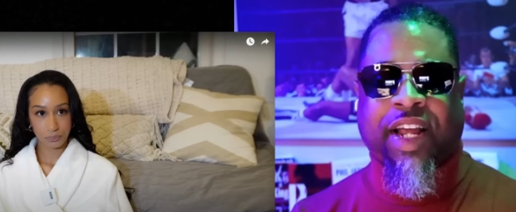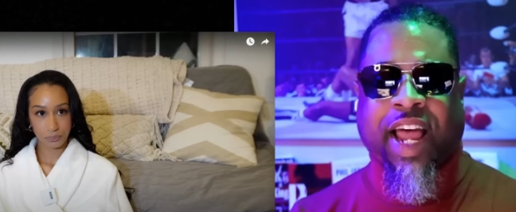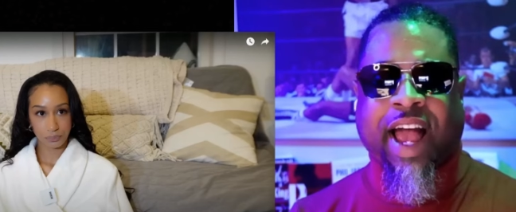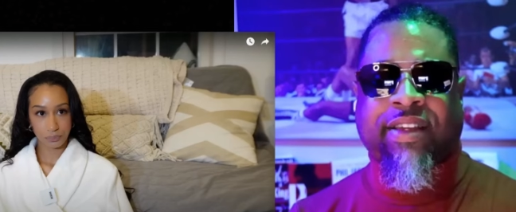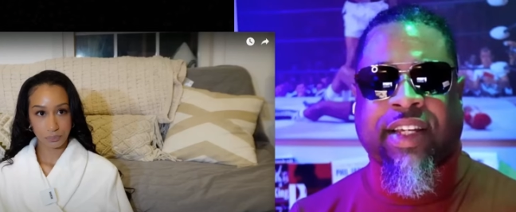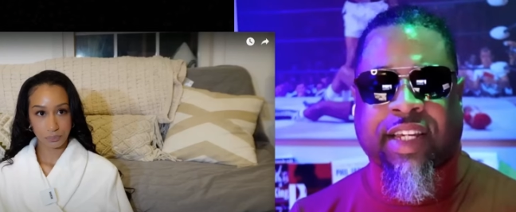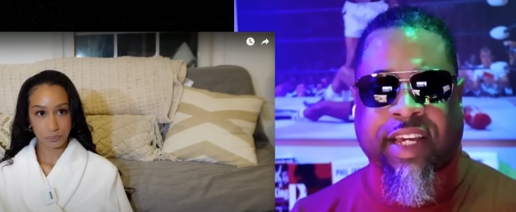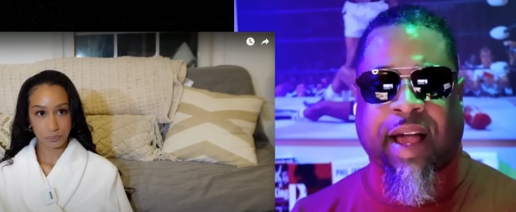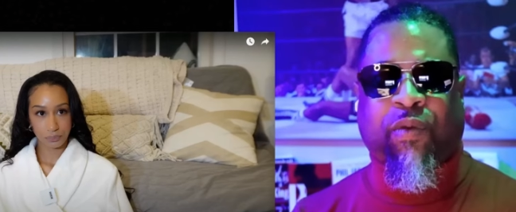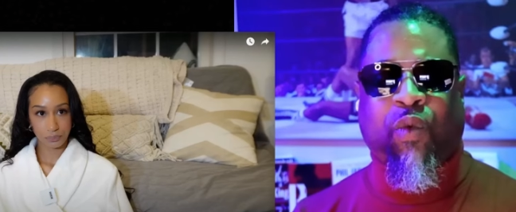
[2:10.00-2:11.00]
Speaker 1: as a
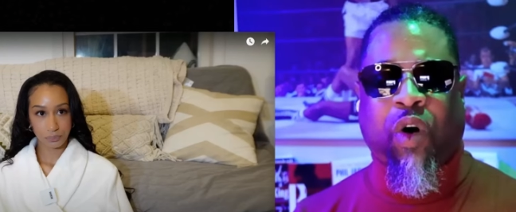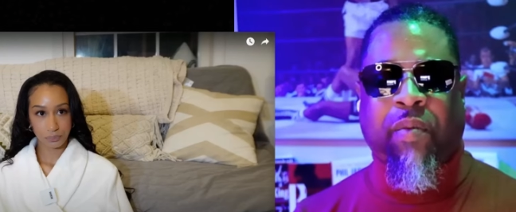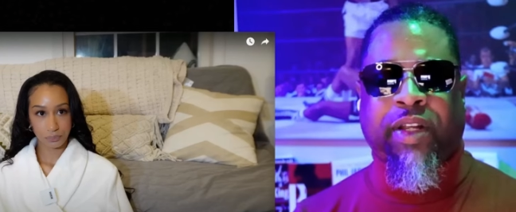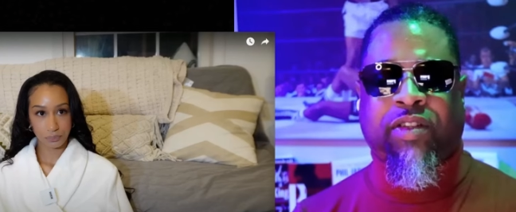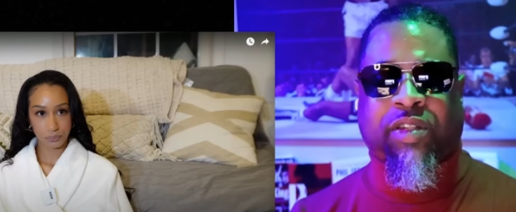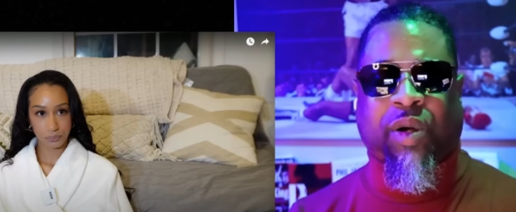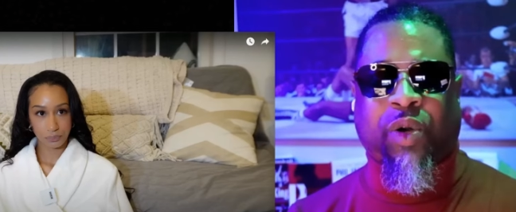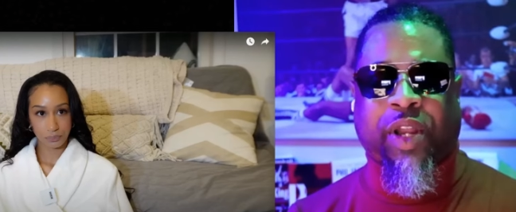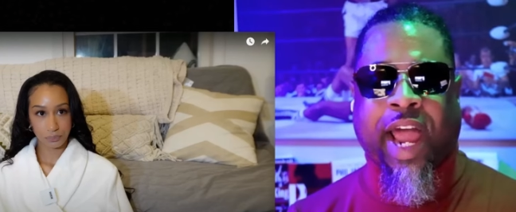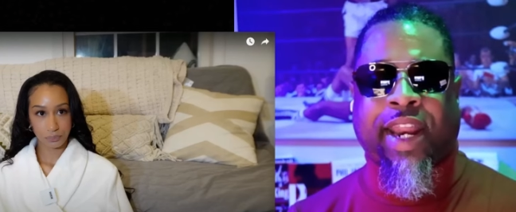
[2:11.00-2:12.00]
kept woman so
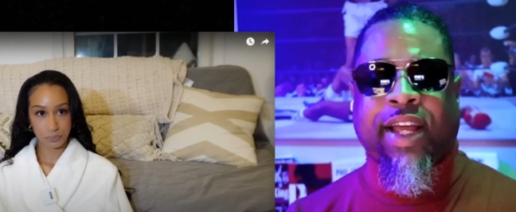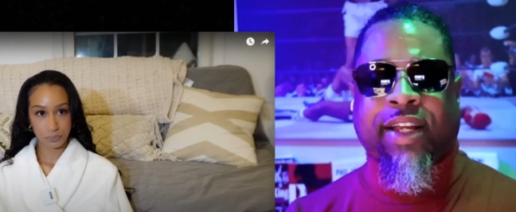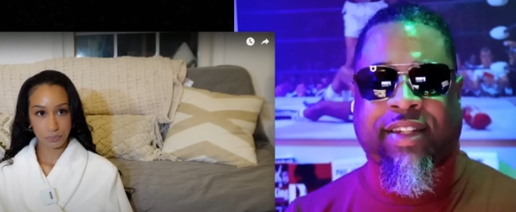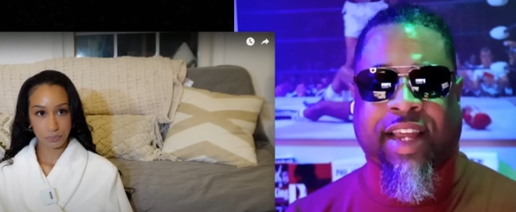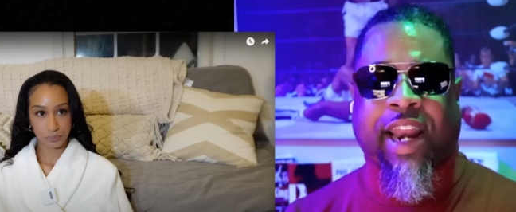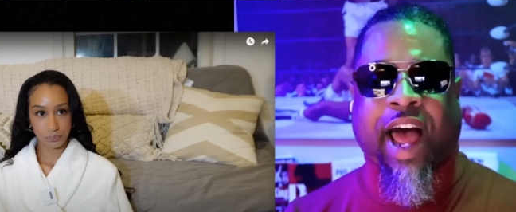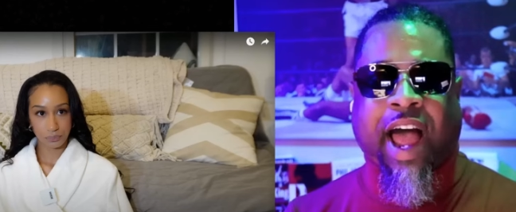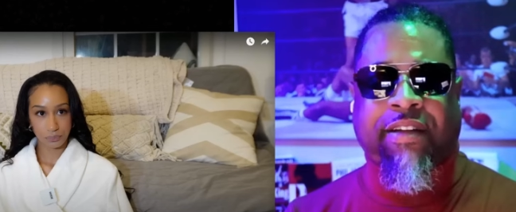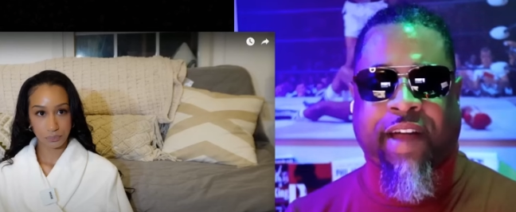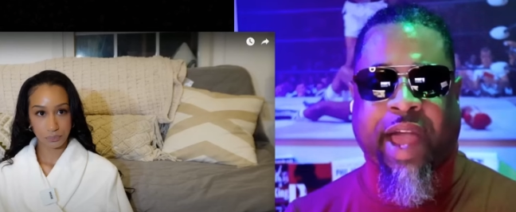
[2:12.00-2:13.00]
that said
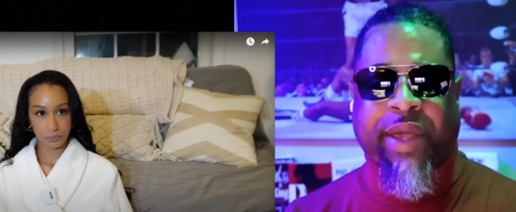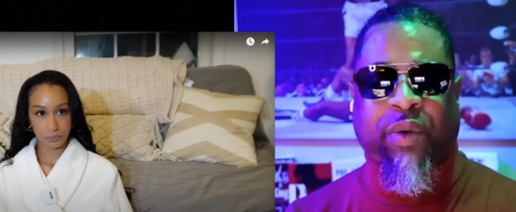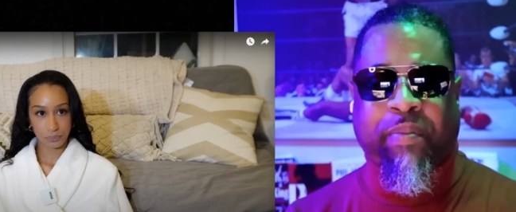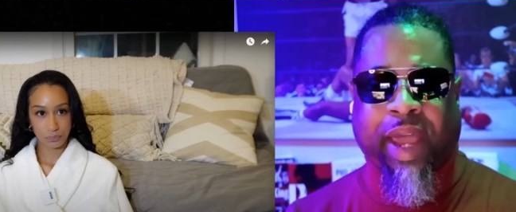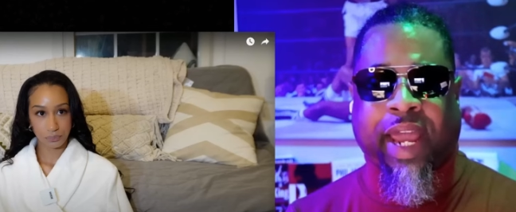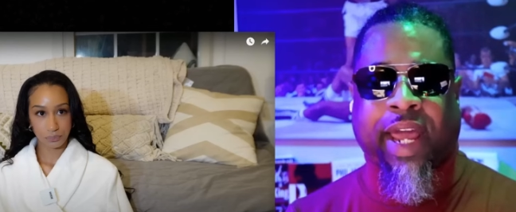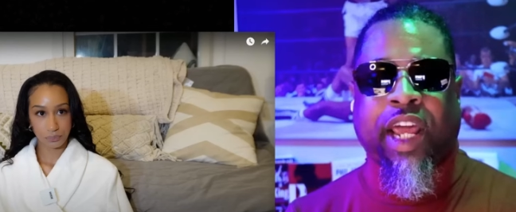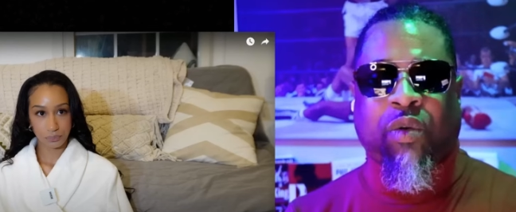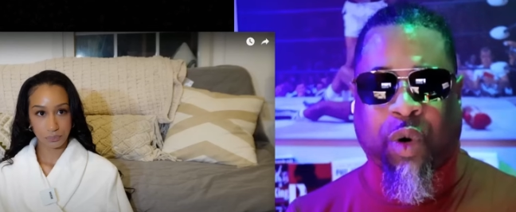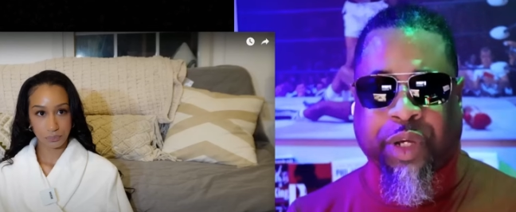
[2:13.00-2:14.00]
high value man
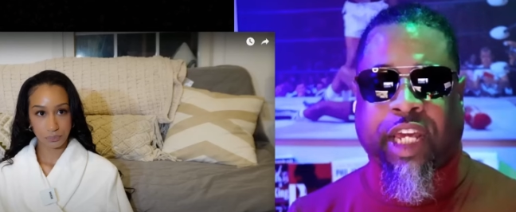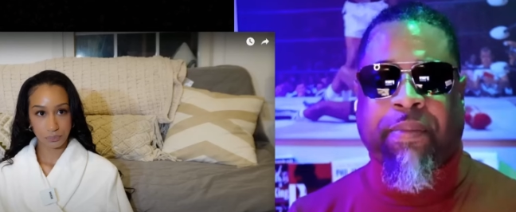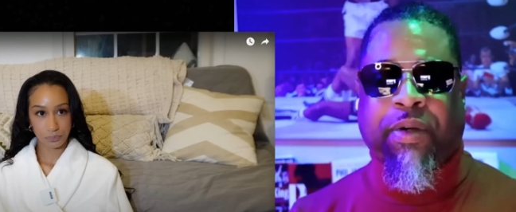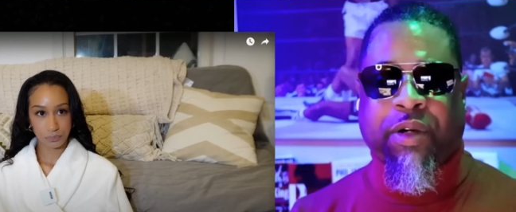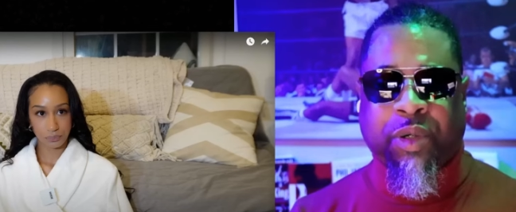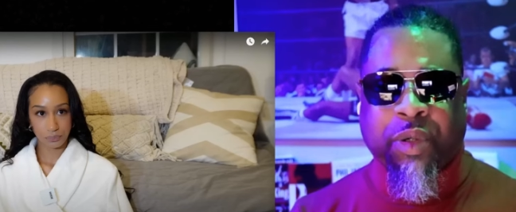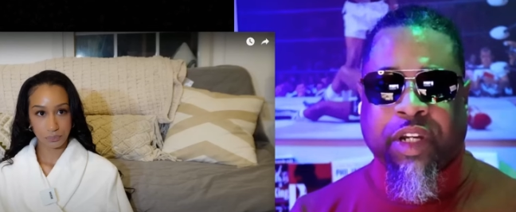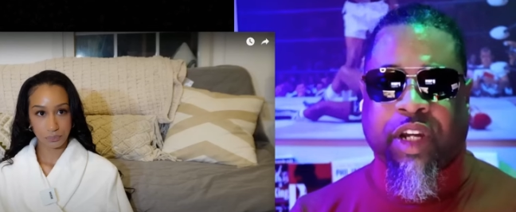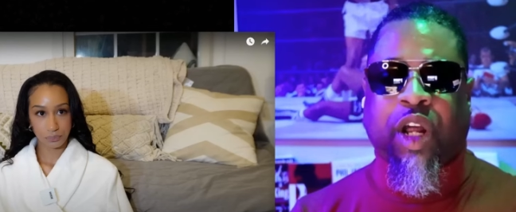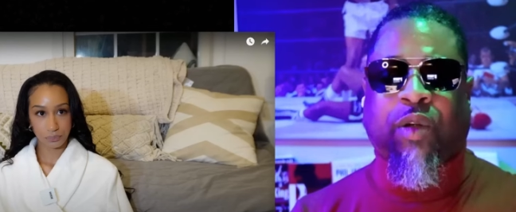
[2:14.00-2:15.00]
will keep you,
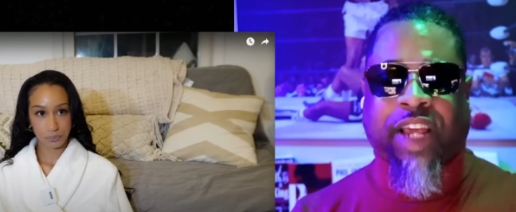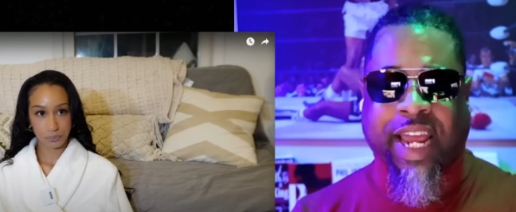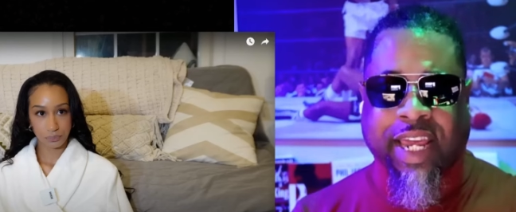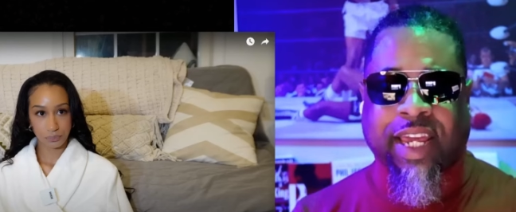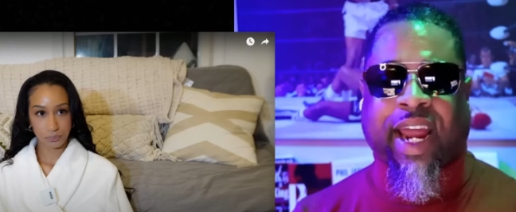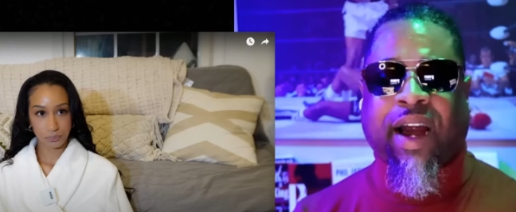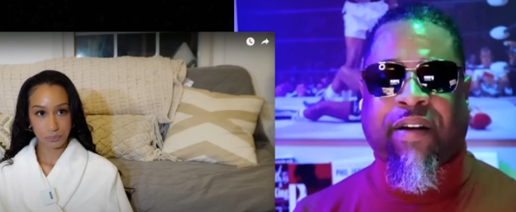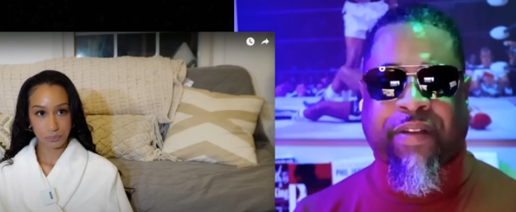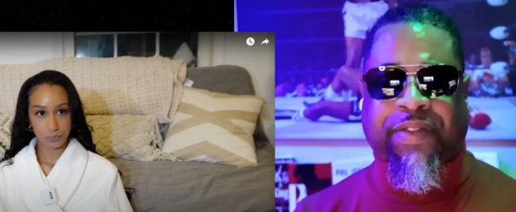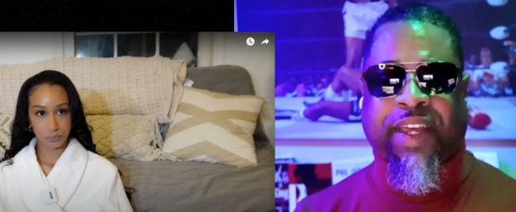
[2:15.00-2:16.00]
you know, taken care of
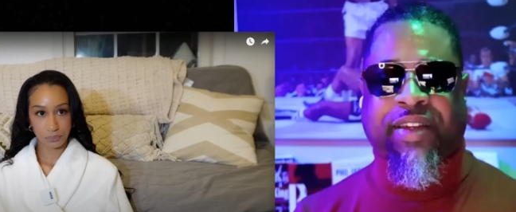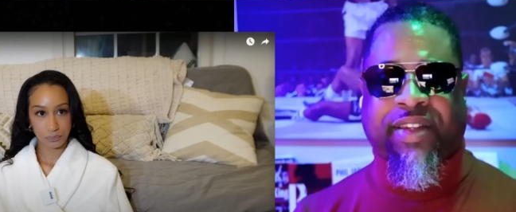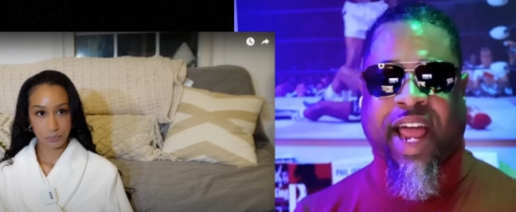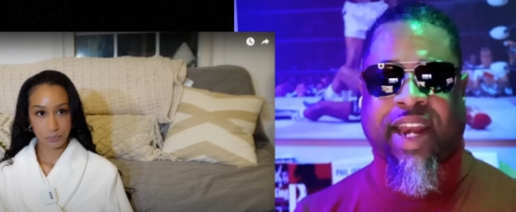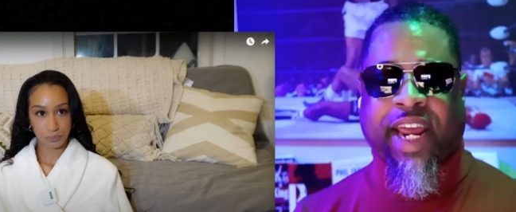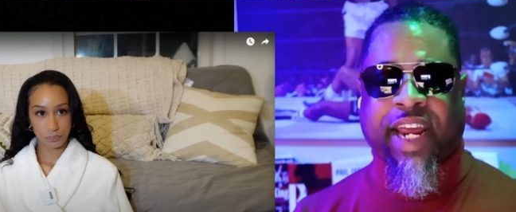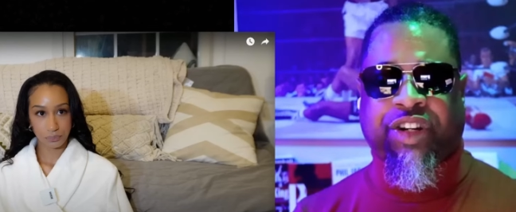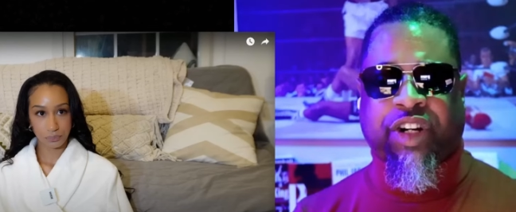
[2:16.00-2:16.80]
and things that nature.